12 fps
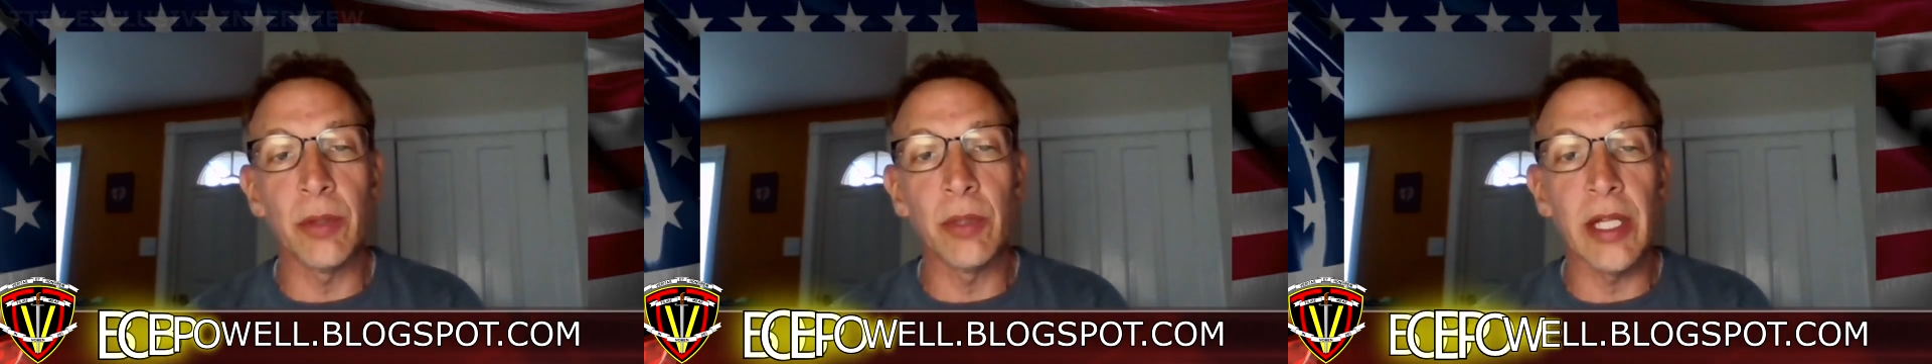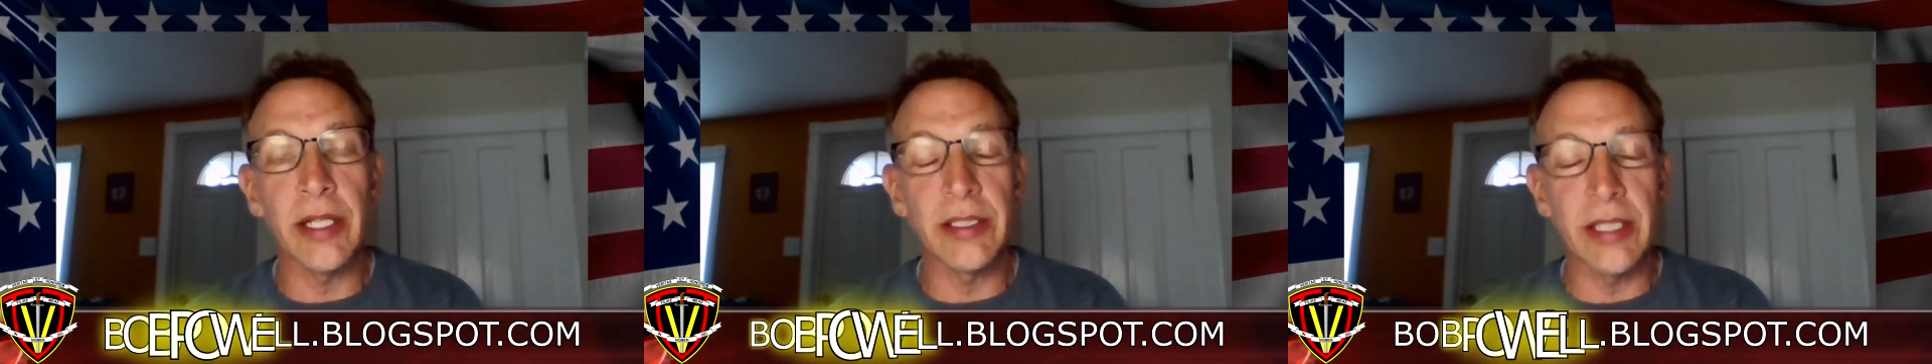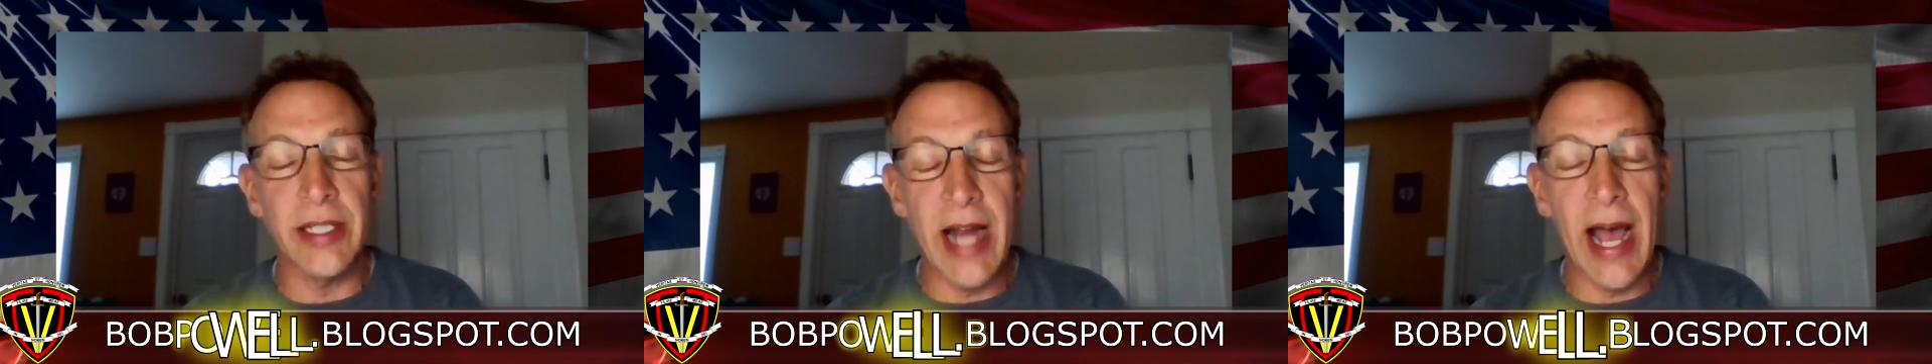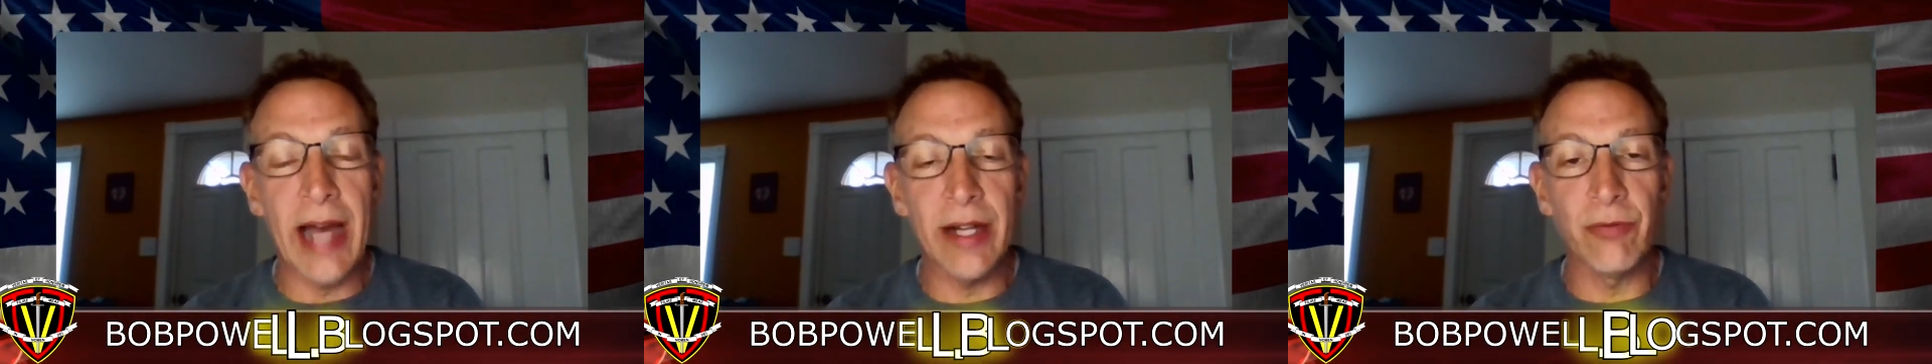we would like to
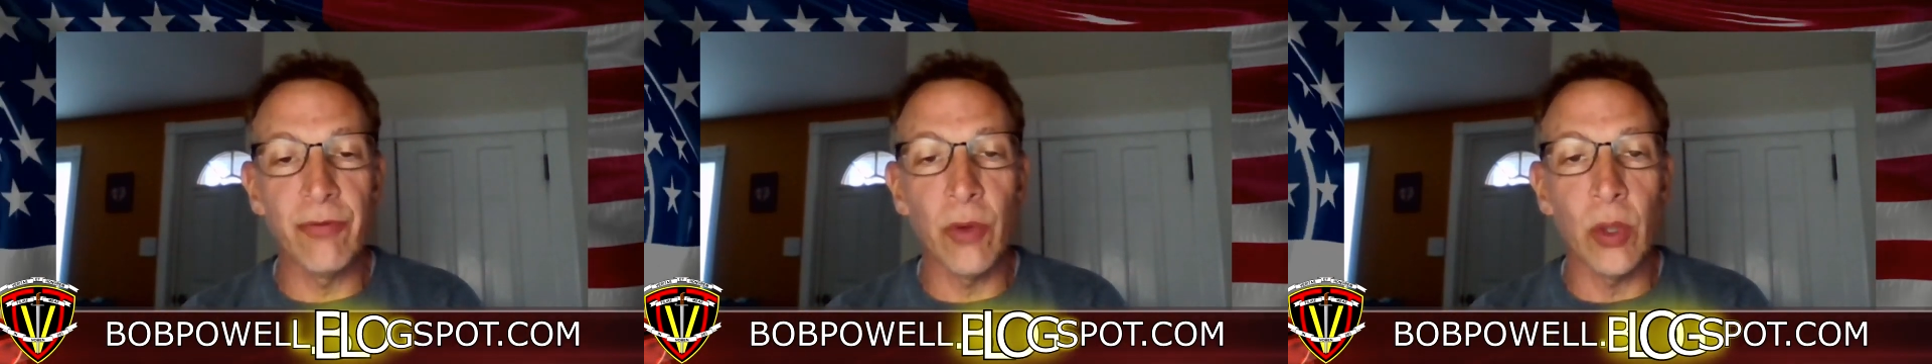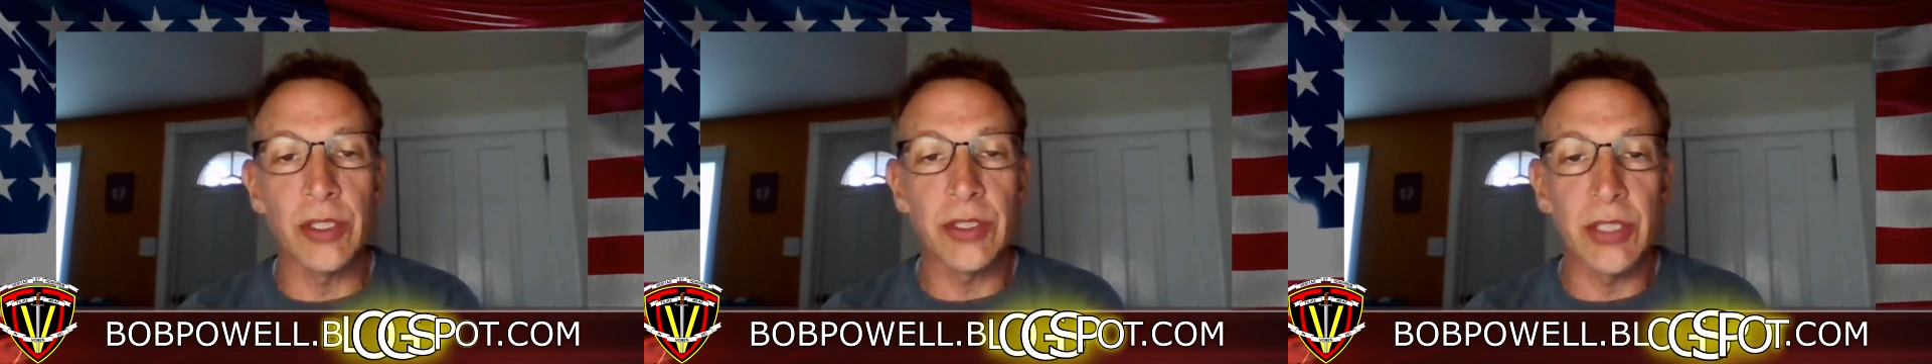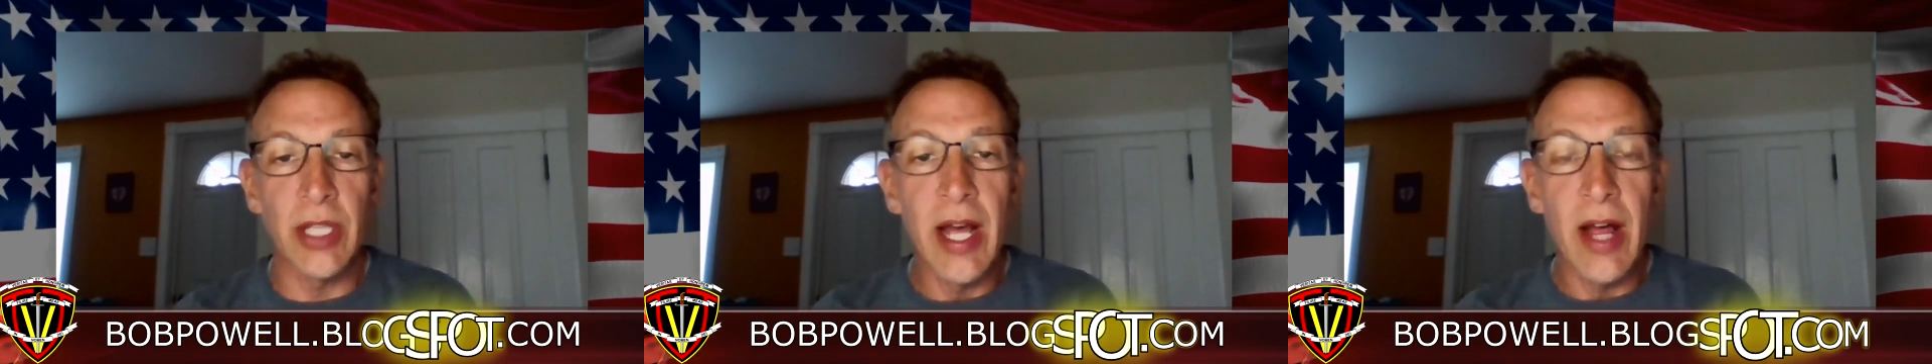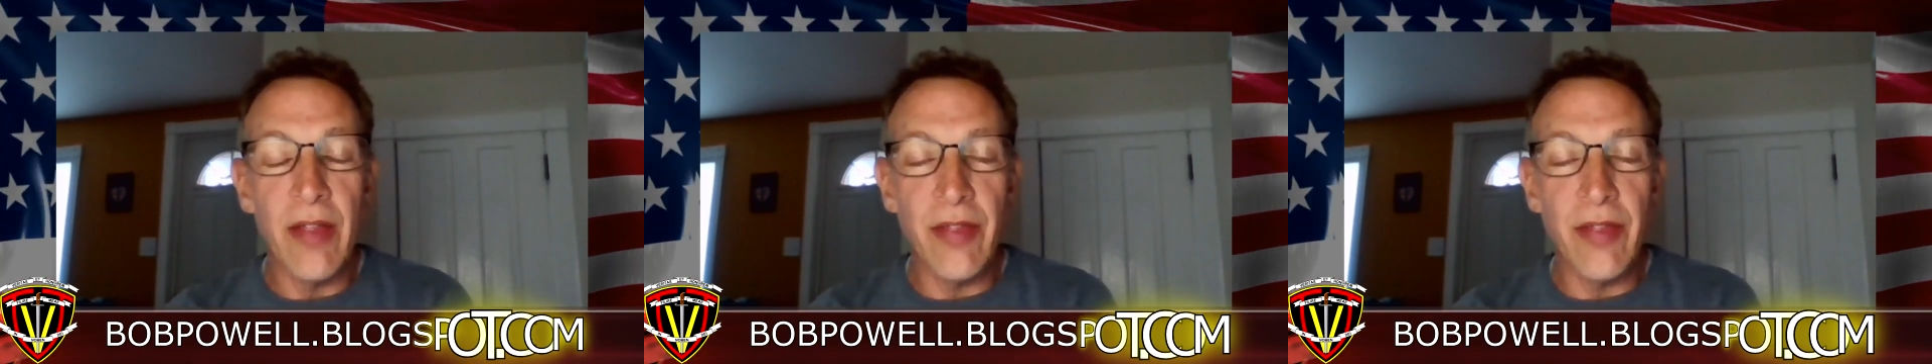not enforce